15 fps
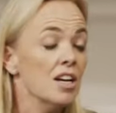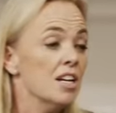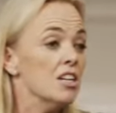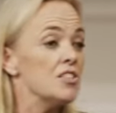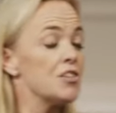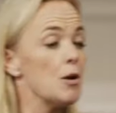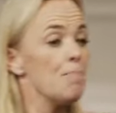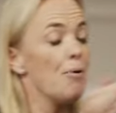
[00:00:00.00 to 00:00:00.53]

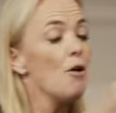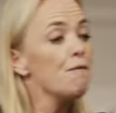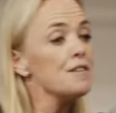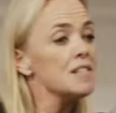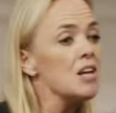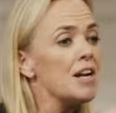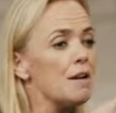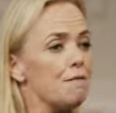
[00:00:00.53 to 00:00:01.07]
So
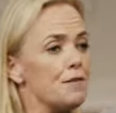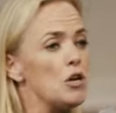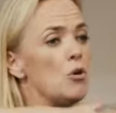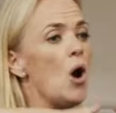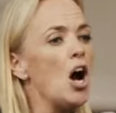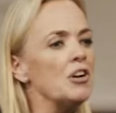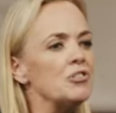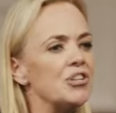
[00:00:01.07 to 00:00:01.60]
prophesied a few
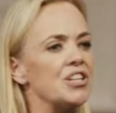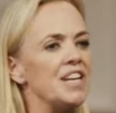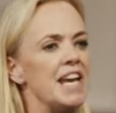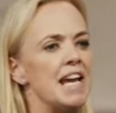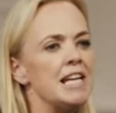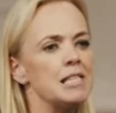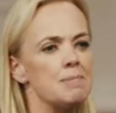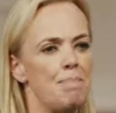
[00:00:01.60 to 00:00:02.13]
hundred
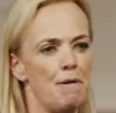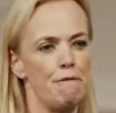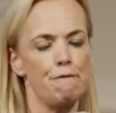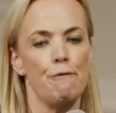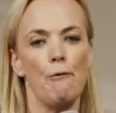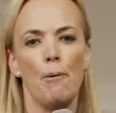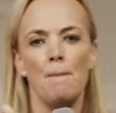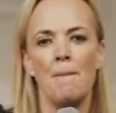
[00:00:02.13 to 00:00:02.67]
years
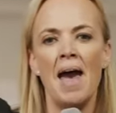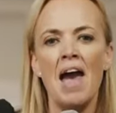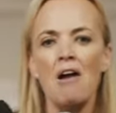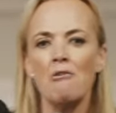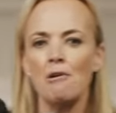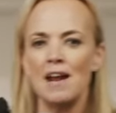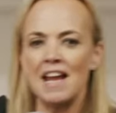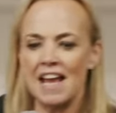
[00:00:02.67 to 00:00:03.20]
before
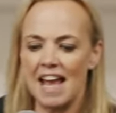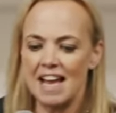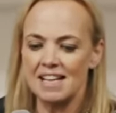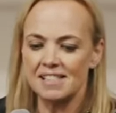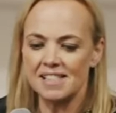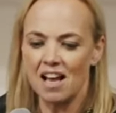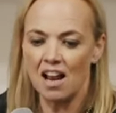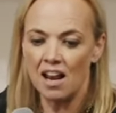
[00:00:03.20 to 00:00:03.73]
Mary
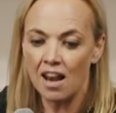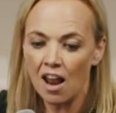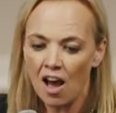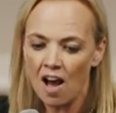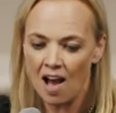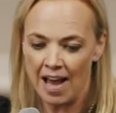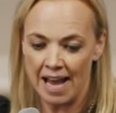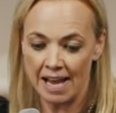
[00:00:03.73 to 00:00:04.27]
is
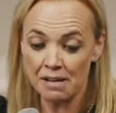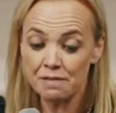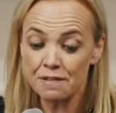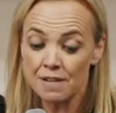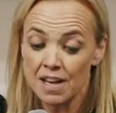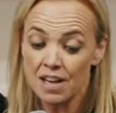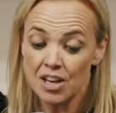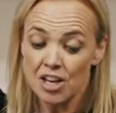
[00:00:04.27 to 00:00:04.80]
alive,
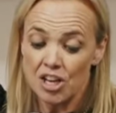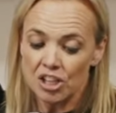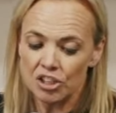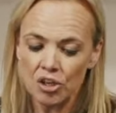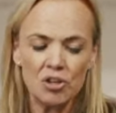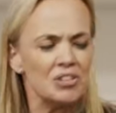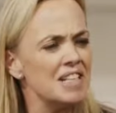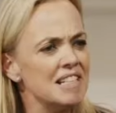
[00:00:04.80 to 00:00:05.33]

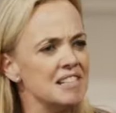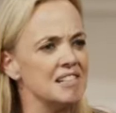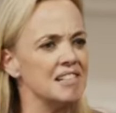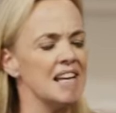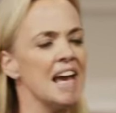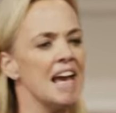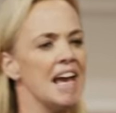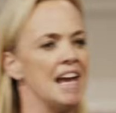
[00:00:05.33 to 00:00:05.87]
God is
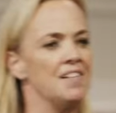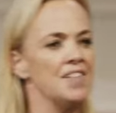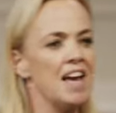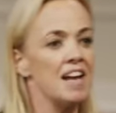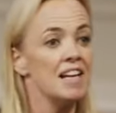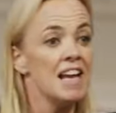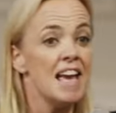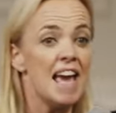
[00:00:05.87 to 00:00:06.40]
saying
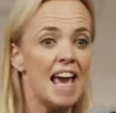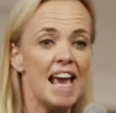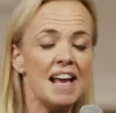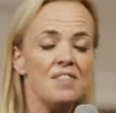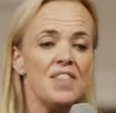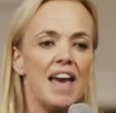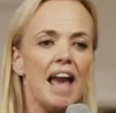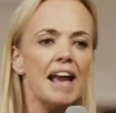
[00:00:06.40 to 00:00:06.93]
that
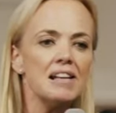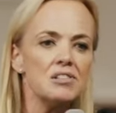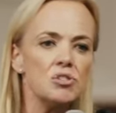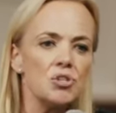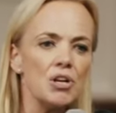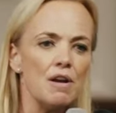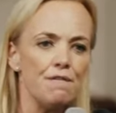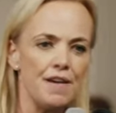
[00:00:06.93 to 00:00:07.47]
in the
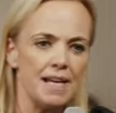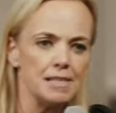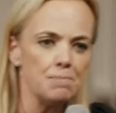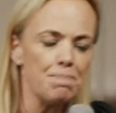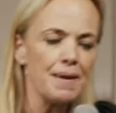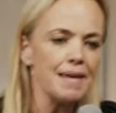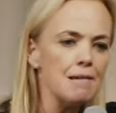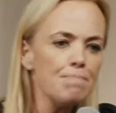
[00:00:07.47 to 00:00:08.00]
history of his
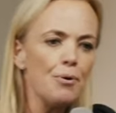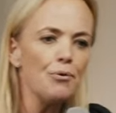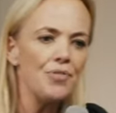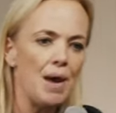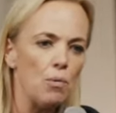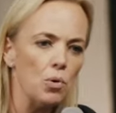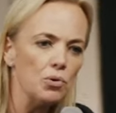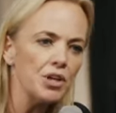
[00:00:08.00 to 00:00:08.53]
people,
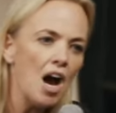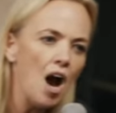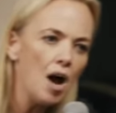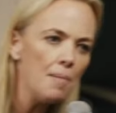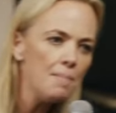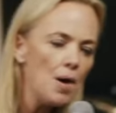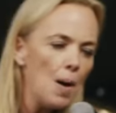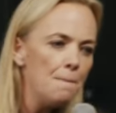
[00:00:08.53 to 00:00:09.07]
there will
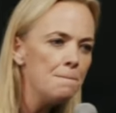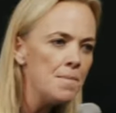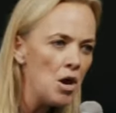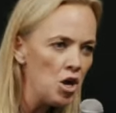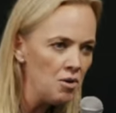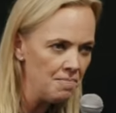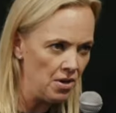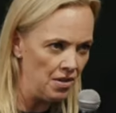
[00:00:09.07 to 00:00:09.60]
come a
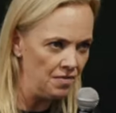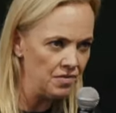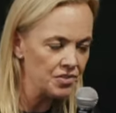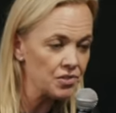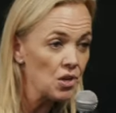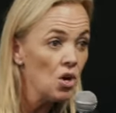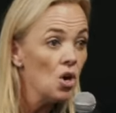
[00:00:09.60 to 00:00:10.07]
moment